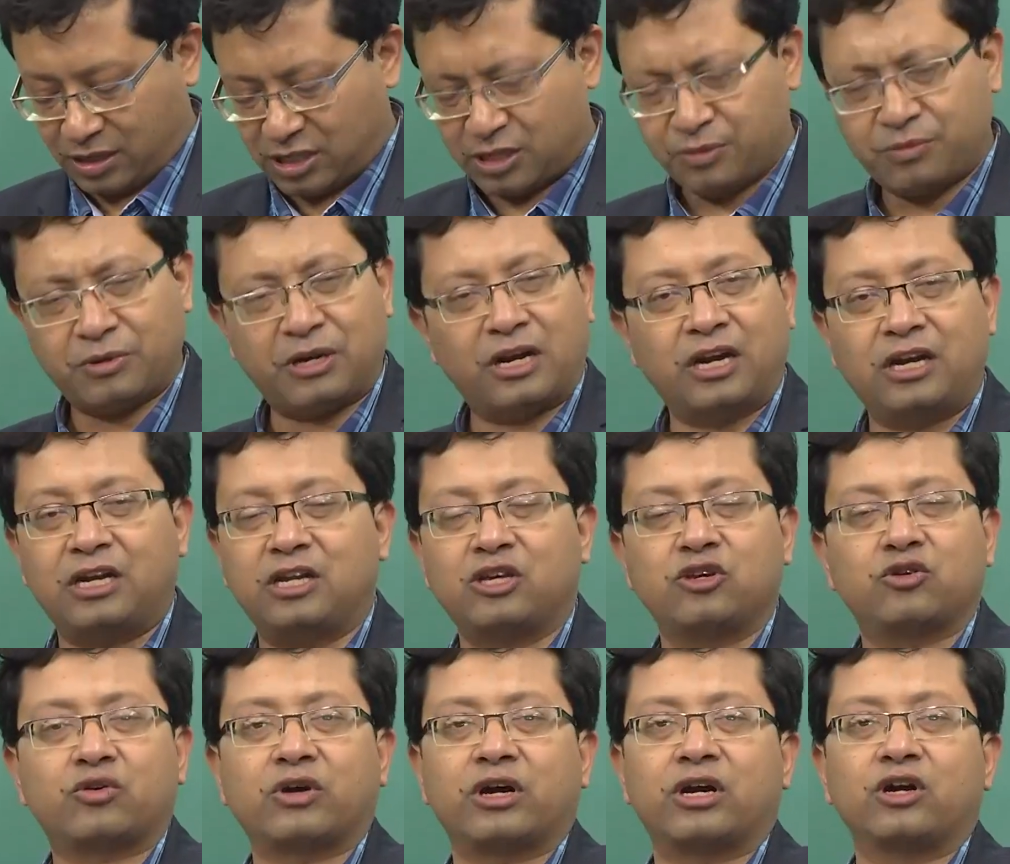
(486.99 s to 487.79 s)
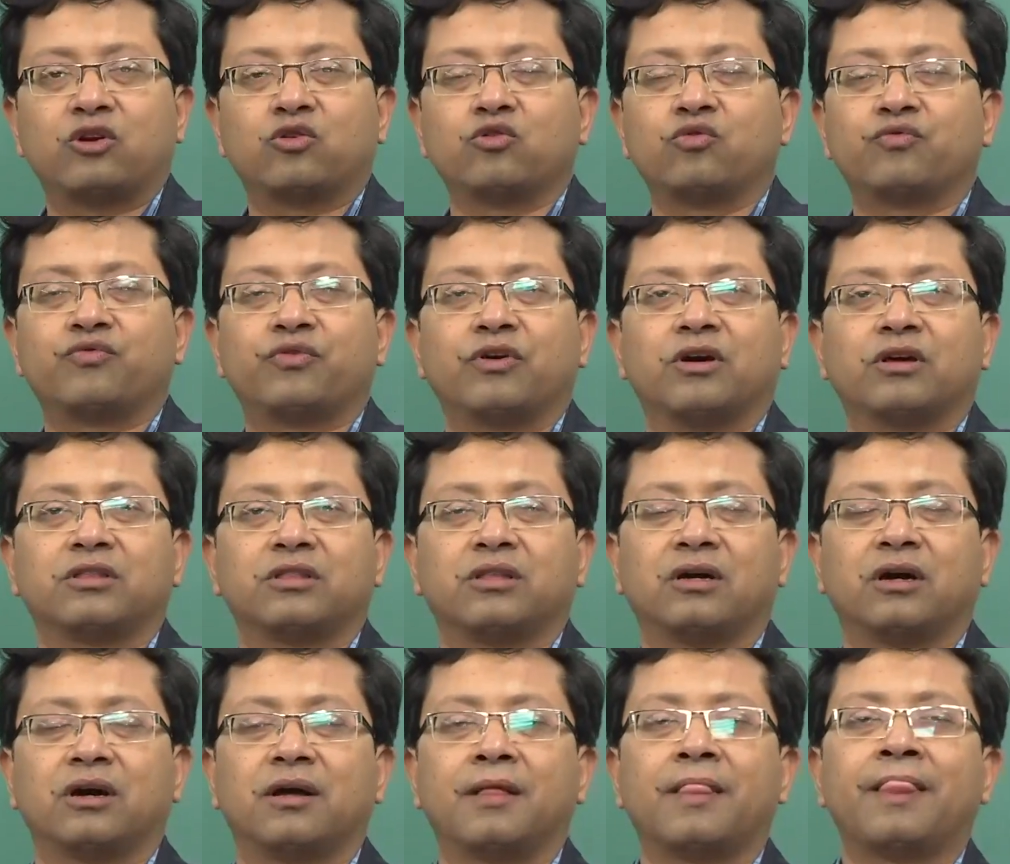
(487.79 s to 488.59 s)
Similarly, you can do for
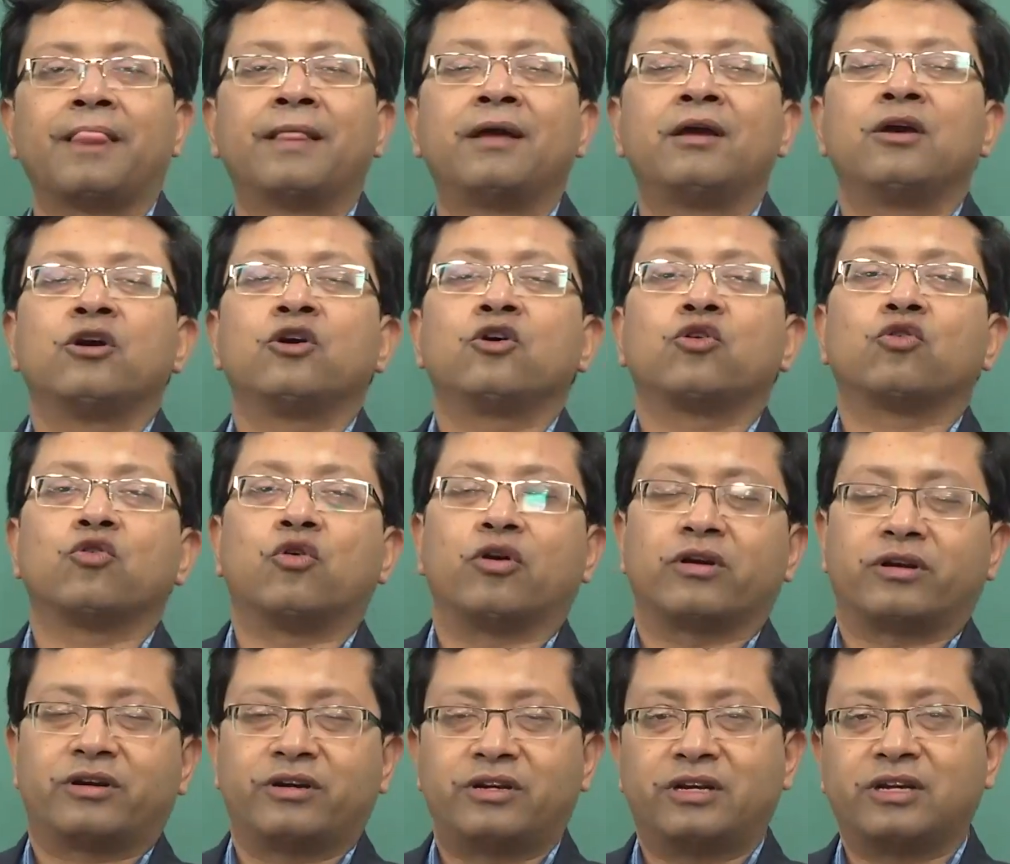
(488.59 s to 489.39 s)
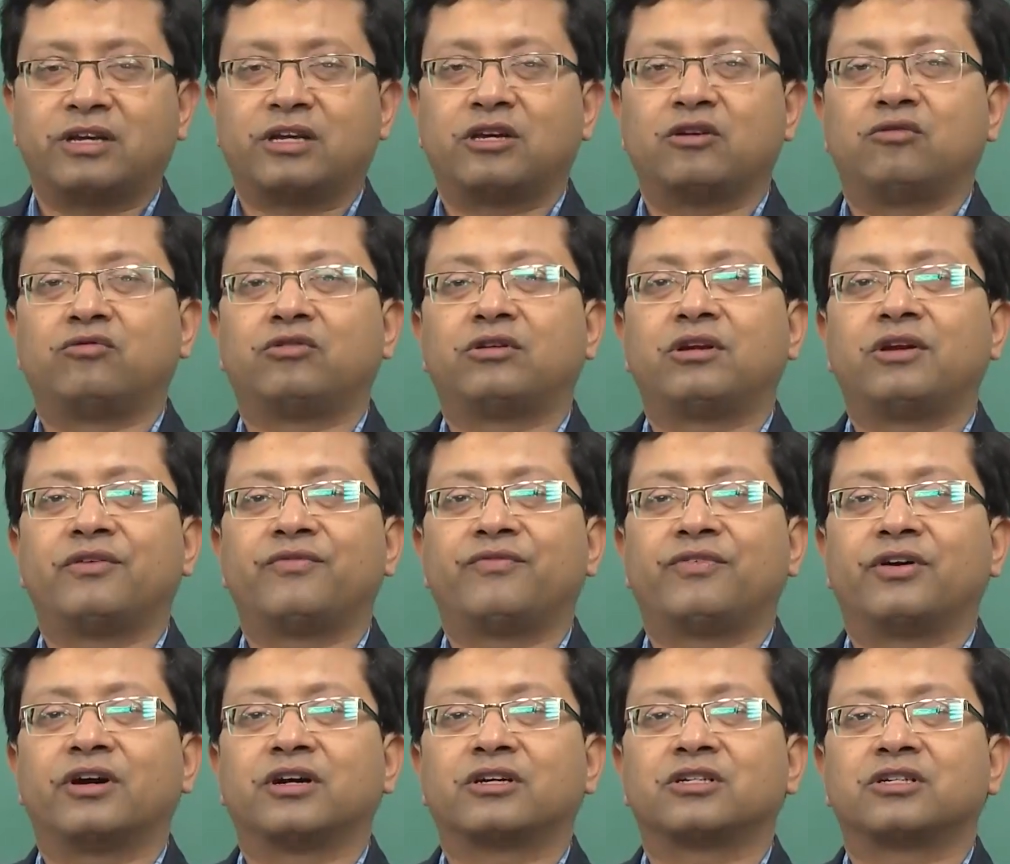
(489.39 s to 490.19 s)
the quadratic
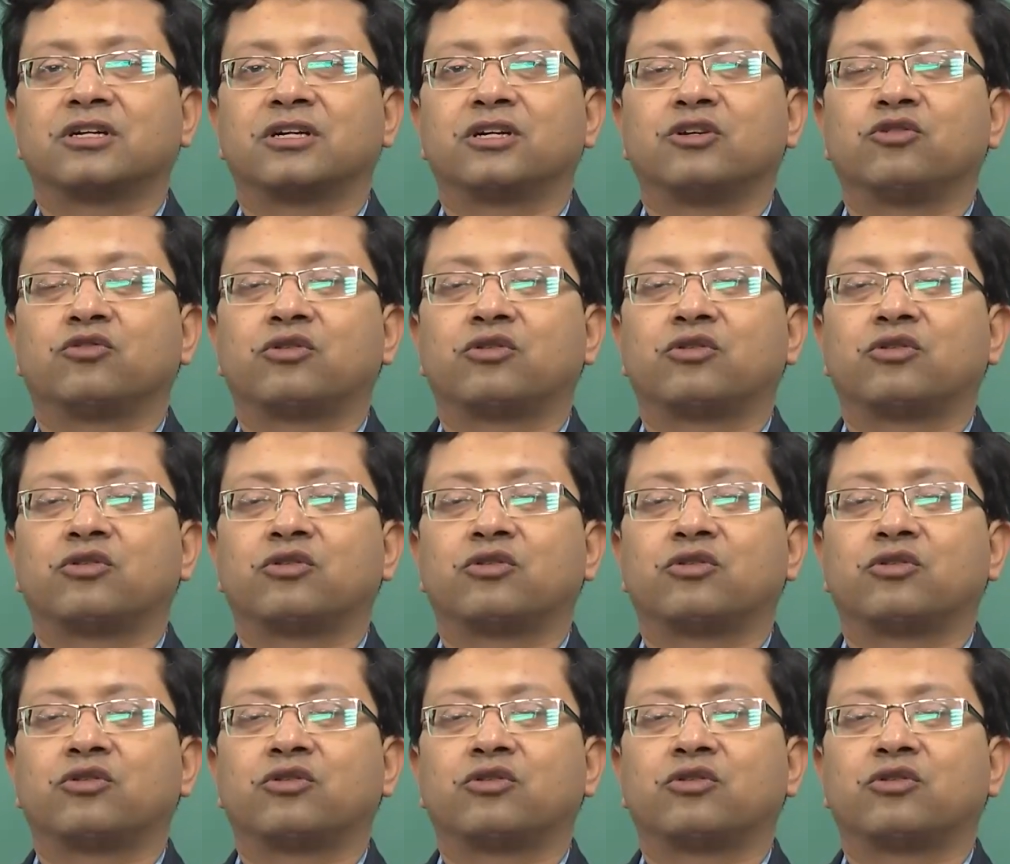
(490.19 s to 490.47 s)
utility function,